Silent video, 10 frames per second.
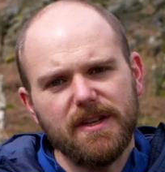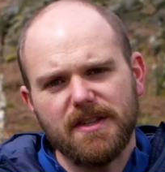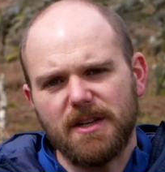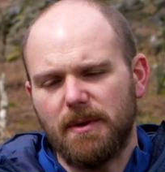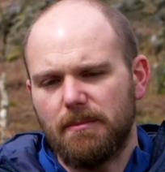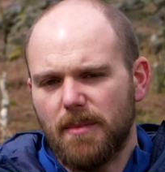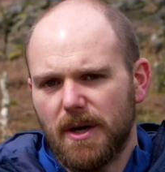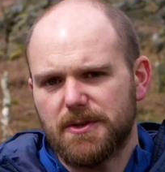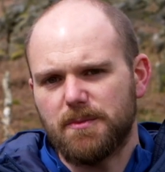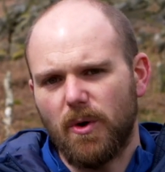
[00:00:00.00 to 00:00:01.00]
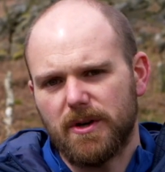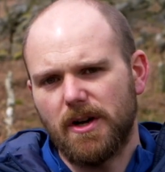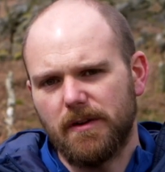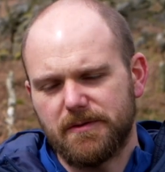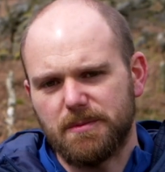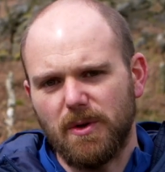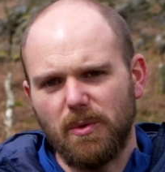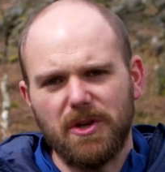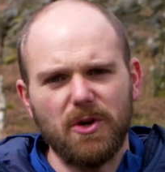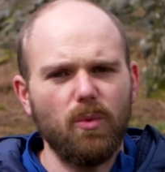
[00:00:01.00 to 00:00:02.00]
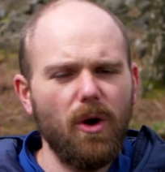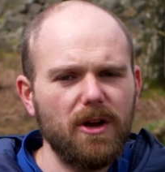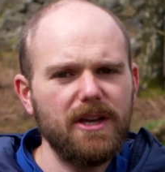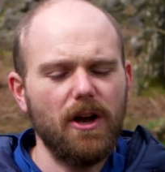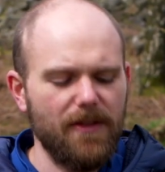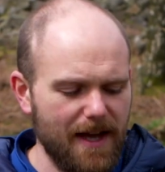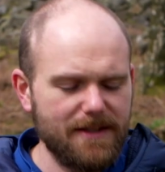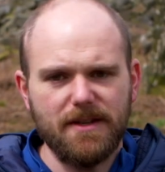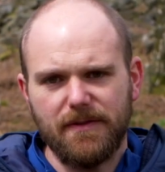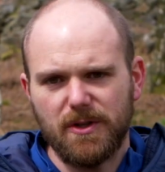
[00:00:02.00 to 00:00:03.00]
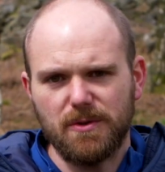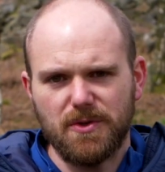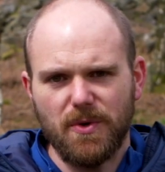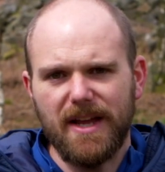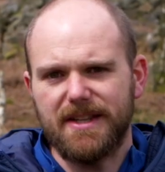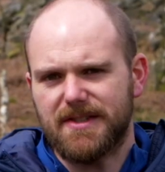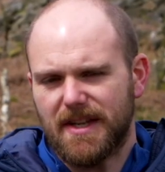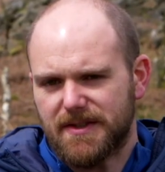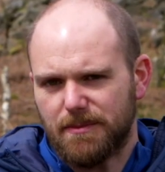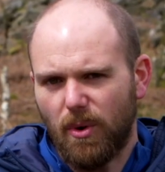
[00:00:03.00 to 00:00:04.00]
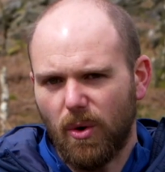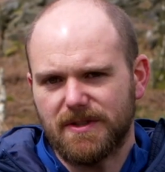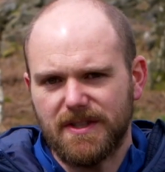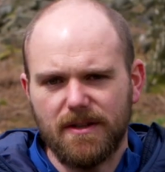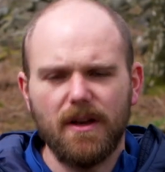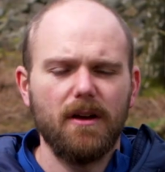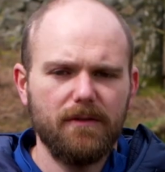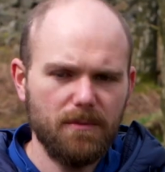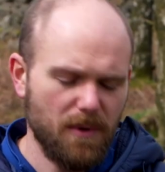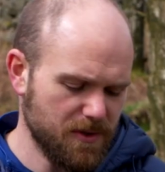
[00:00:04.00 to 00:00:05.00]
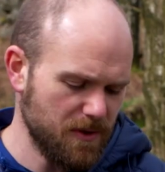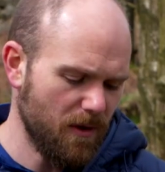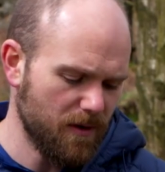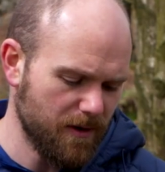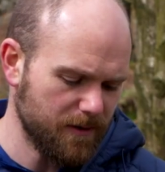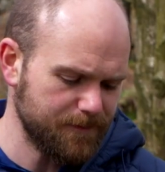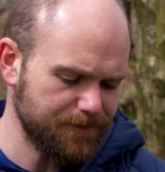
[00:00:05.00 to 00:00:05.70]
is going to be much more comfortable when you're walking on that difficult terrain and stay supported for much longer.